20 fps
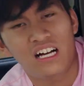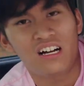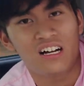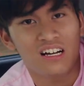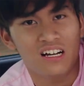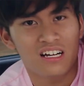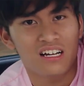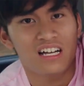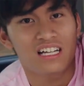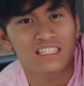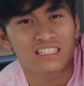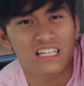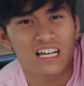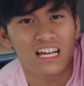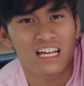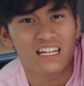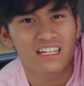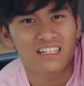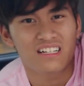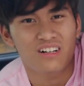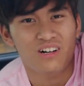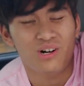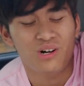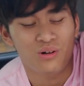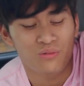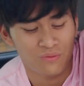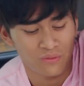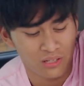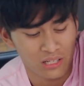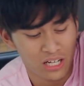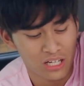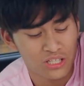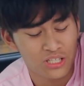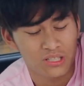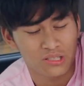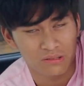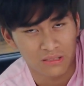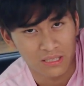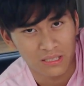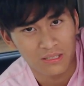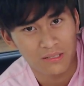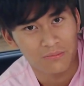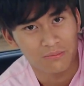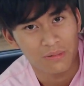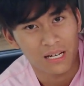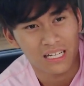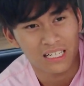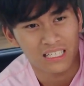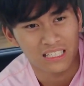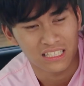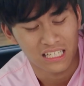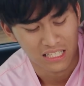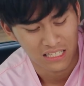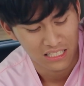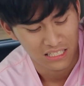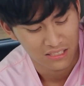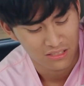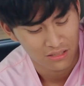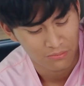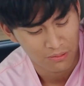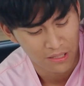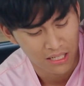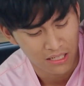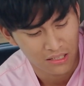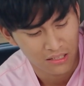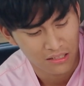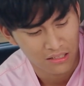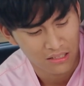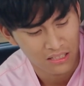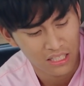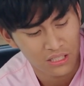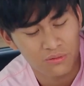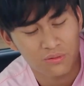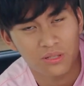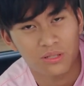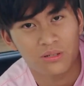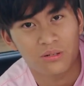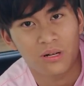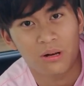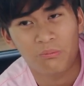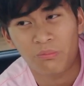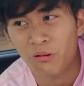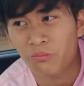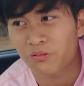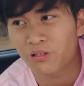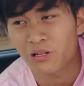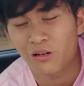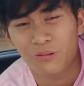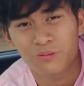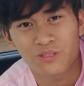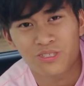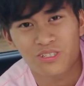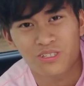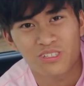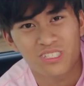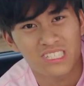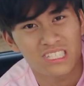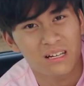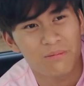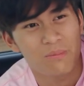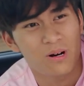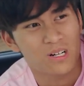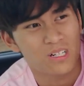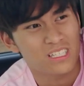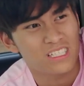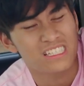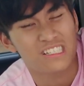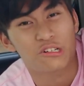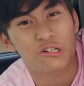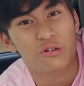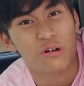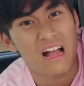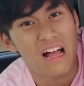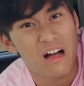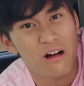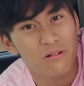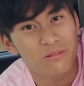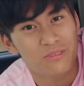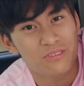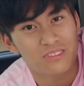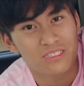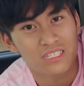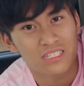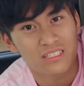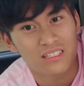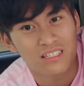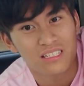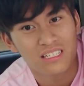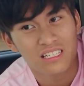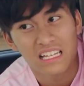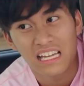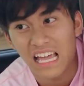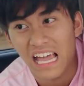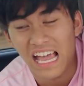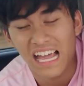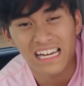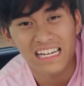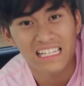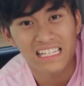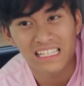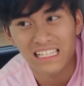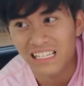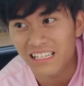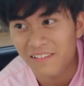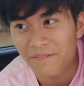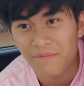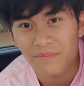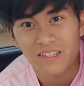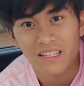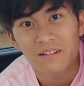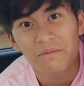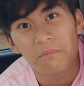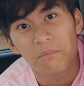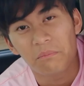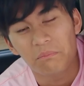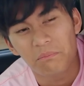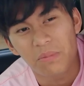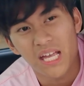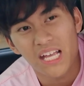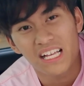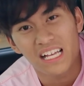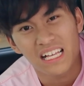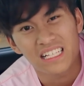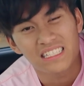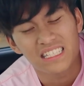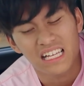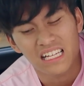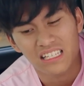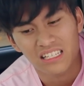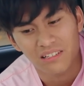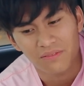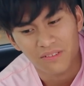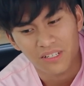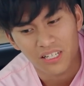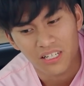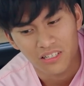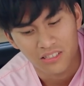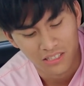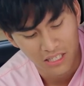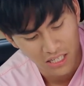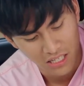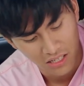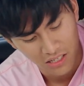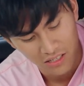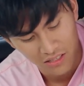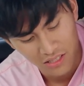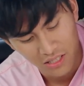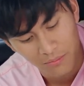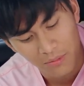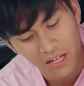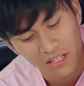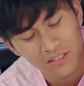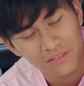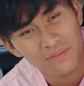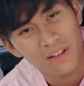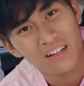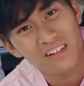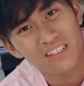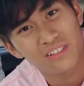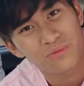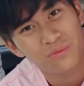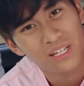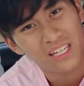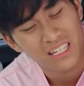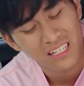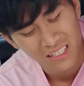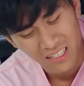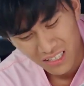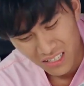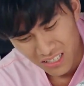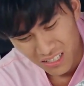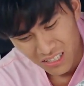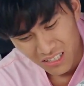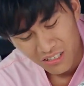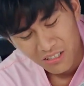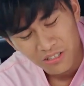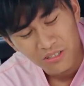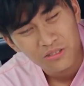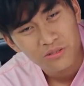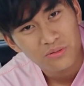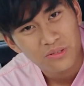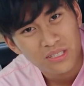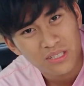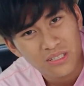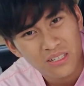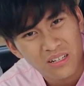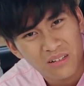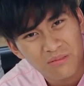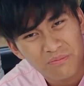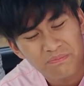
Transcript: are a sign of luxury back in 90s Japan. These were a popular option you see amongst Crowns, any big executive cars, and somehow it's found its way onto a